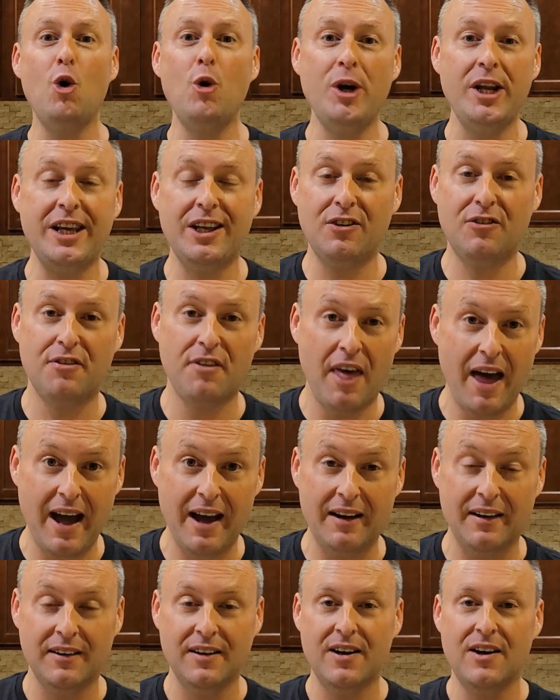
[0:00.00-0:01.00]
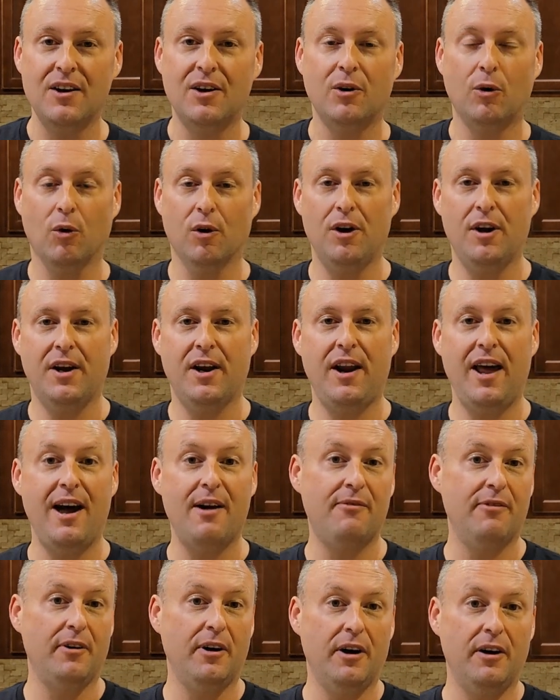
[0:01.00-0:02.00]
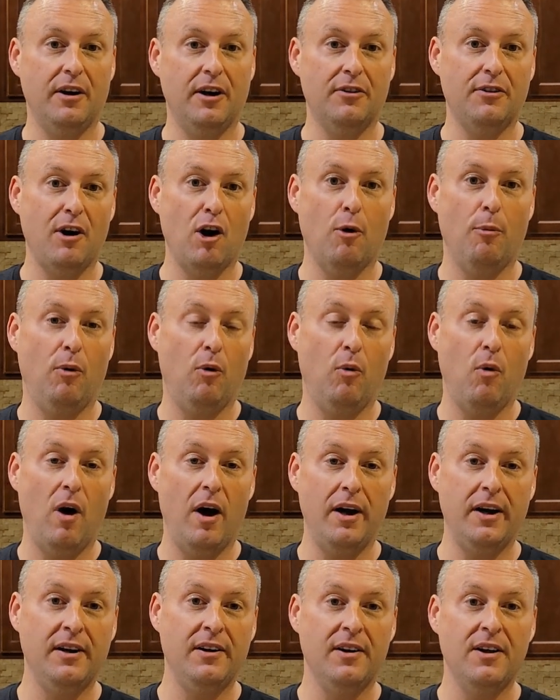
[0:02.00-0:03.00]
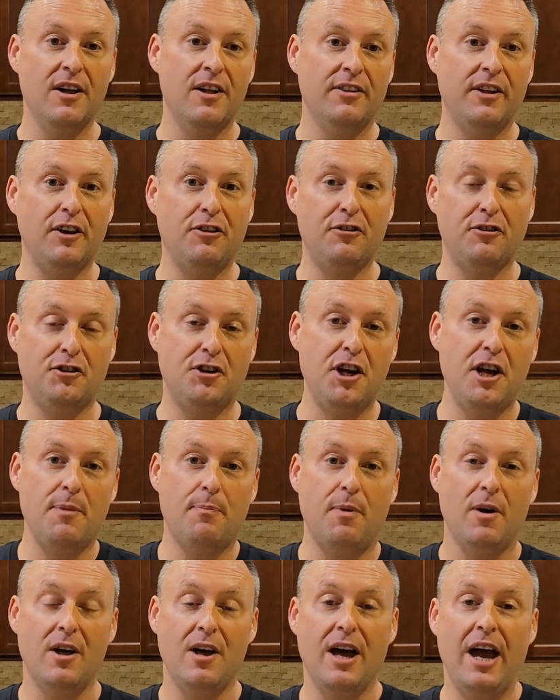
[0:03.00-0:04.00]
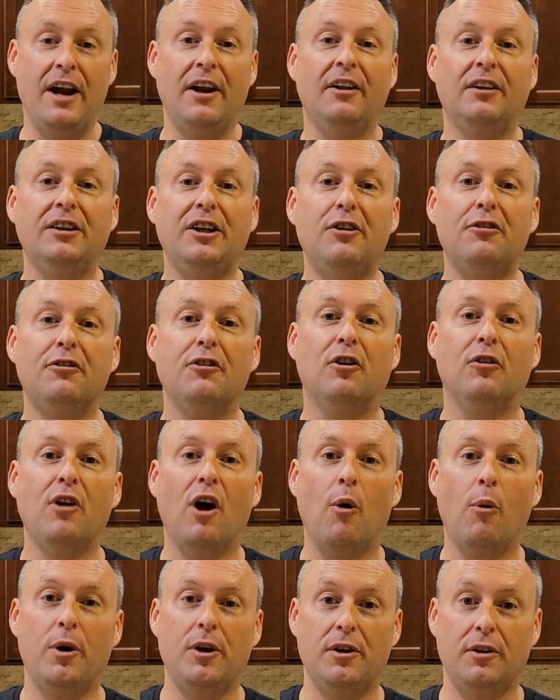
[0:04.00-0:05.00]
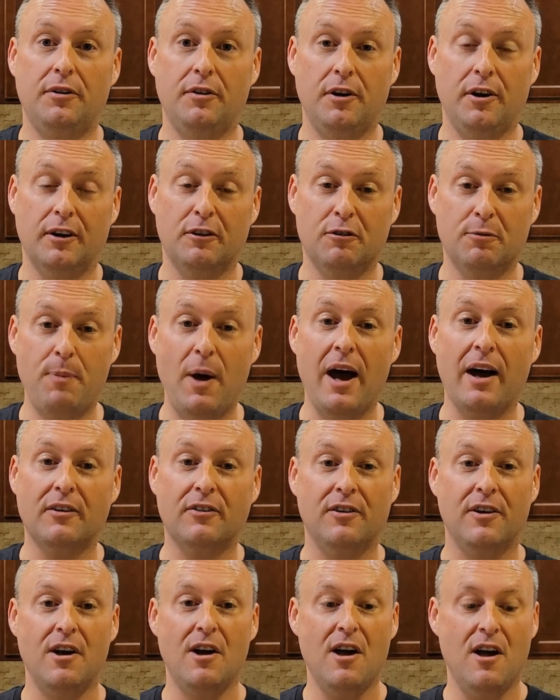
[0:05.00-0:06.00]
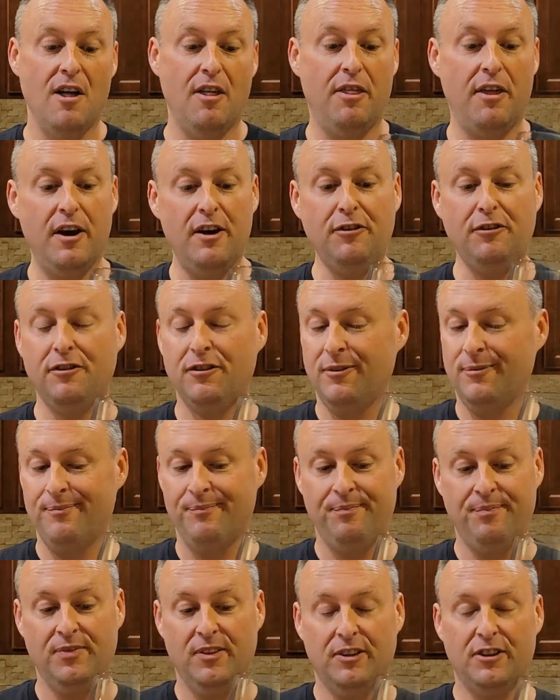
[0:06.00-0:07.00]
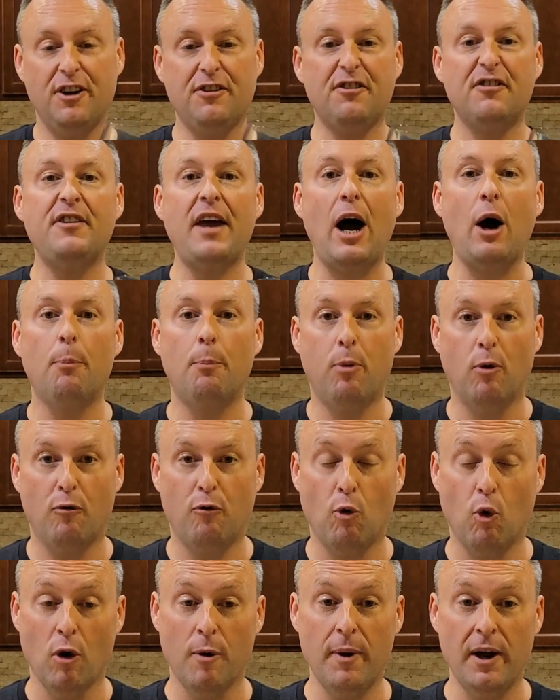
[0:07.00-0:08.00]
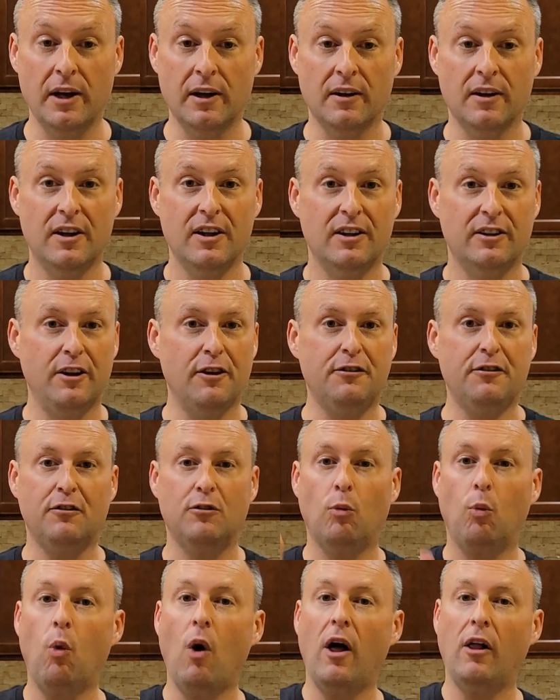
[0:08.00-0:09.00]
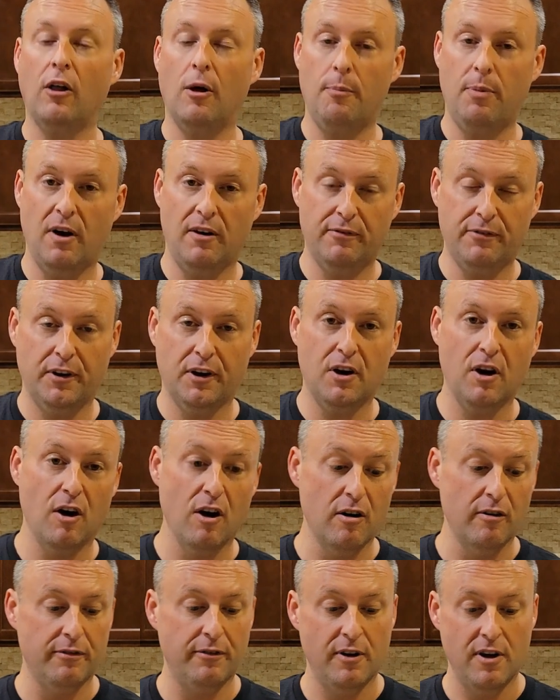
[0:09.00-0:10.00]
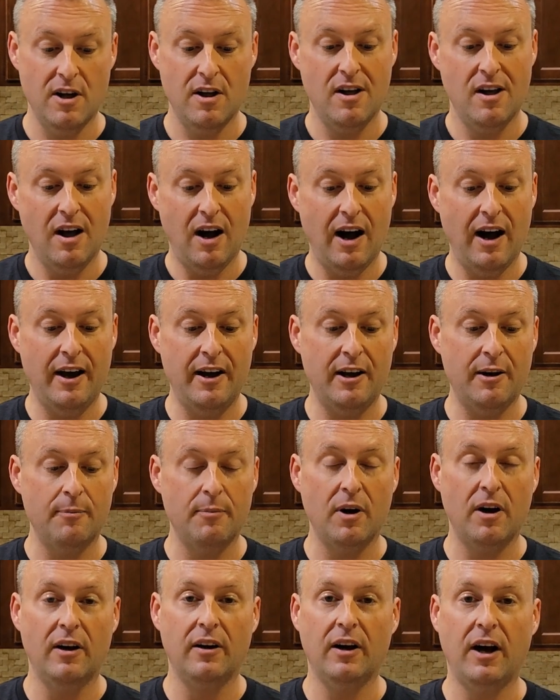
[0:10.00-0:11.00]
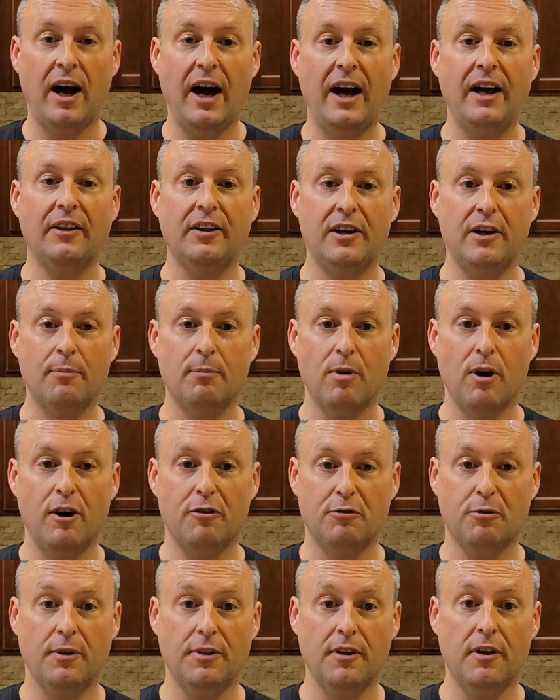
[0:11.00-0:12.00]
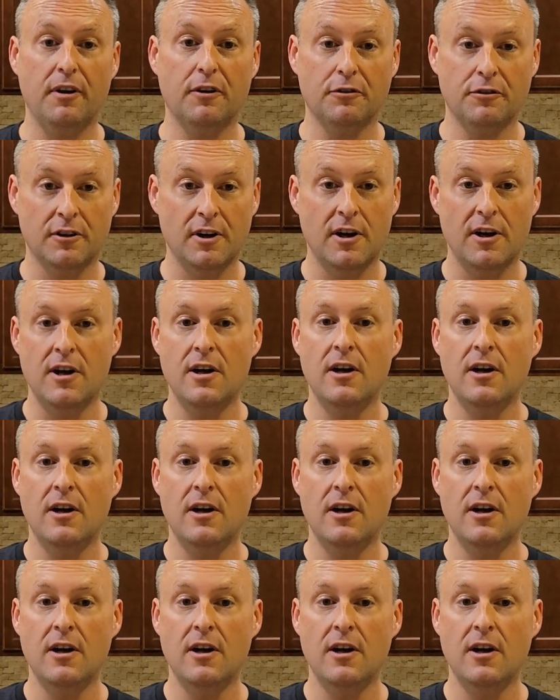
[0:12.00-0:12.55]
Who needs that? Or you could have a, a terrible wine that's cheap, and at least you'll know what to expect. This, This is outperforming. This is well above the curve. I am uh, highly impressed with this.